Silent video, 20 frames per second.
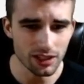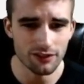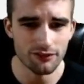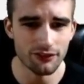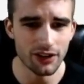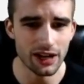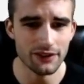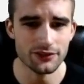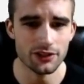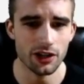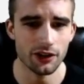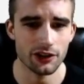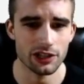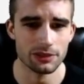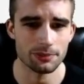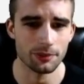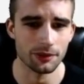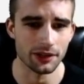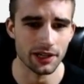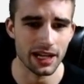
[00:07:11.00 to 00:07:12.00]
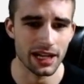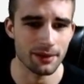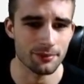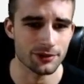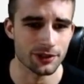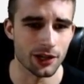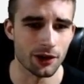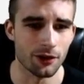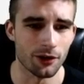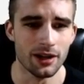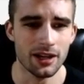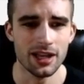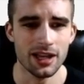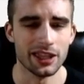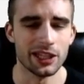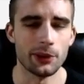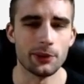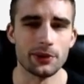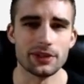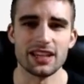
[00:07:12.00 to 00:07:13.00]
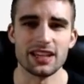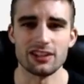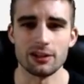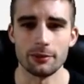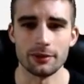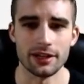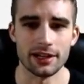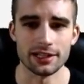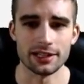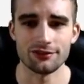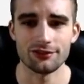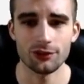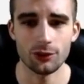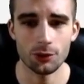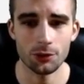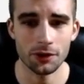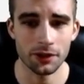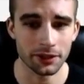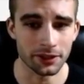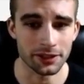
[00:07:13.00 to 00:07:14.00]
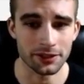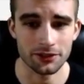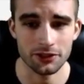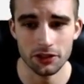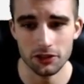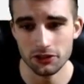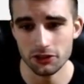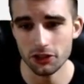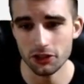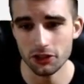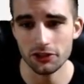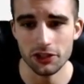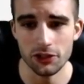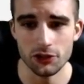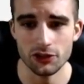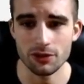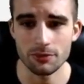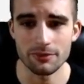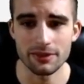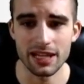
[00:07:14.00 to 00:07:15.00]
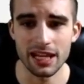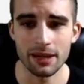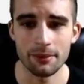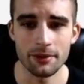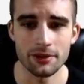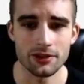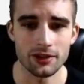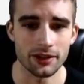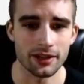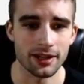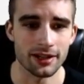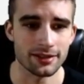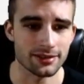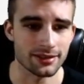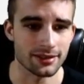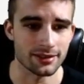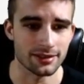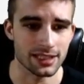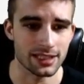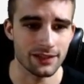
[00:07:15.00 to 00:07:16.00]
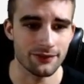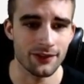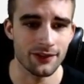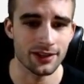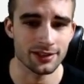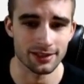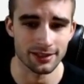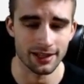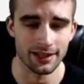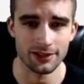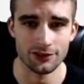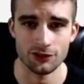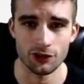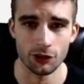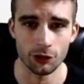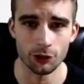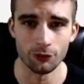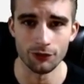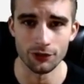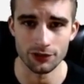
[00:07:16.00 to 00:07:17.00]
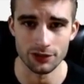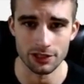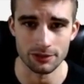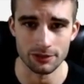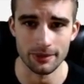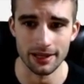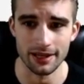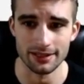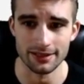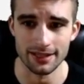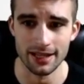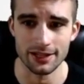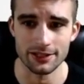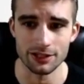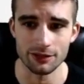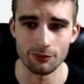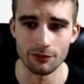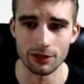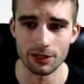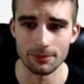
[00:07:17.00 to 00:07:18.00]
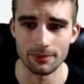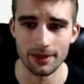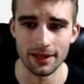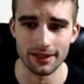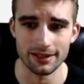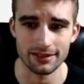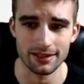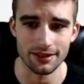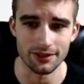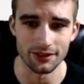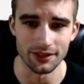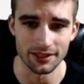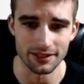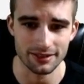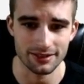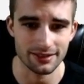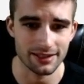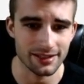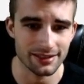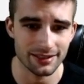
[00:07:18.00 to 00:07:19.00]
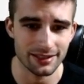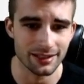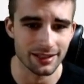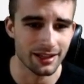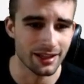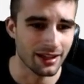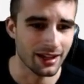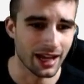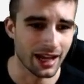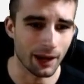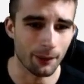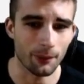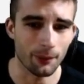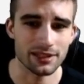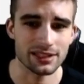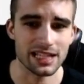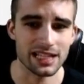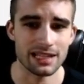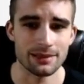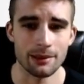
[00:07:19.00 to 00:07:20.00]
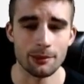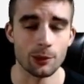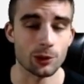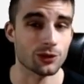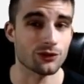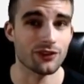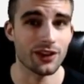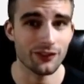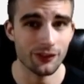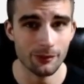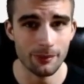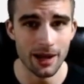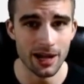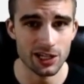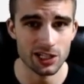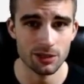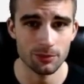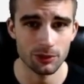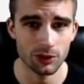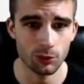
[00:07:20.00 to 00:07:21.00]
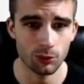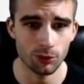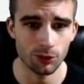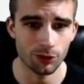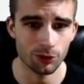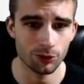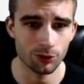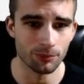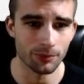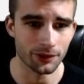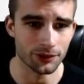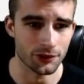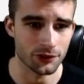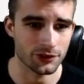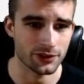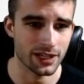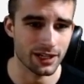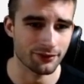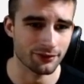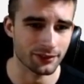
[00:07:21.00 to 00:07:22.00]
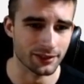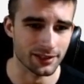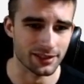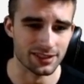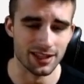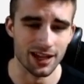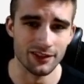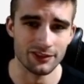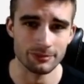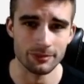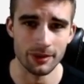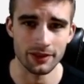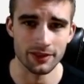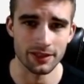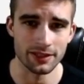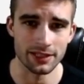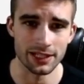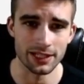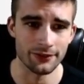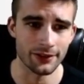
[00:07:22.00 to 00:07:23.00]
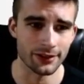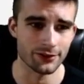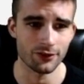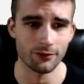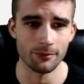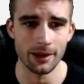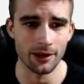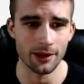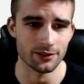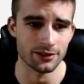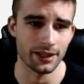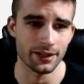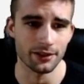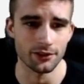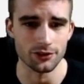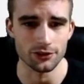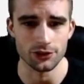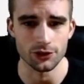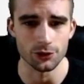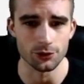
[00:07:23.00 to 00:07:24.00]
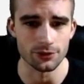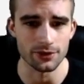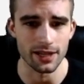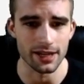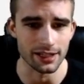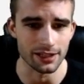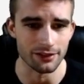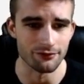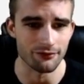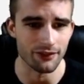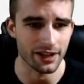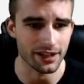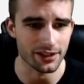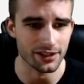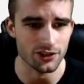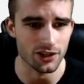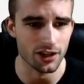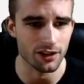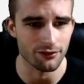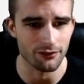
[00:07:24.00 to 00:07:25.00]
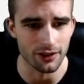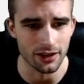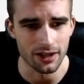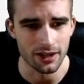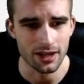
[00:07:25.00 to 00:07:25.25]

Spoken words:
5 targets per game, so that always gives him a nice floor, and he could certainly do some damage against this defense that has struggled versus pass-catching running backs this season. I wouldn't say it's my most favorite matchup in the world, but there's definitely a soft spot in that defense for Miles Sanders to take advantage of.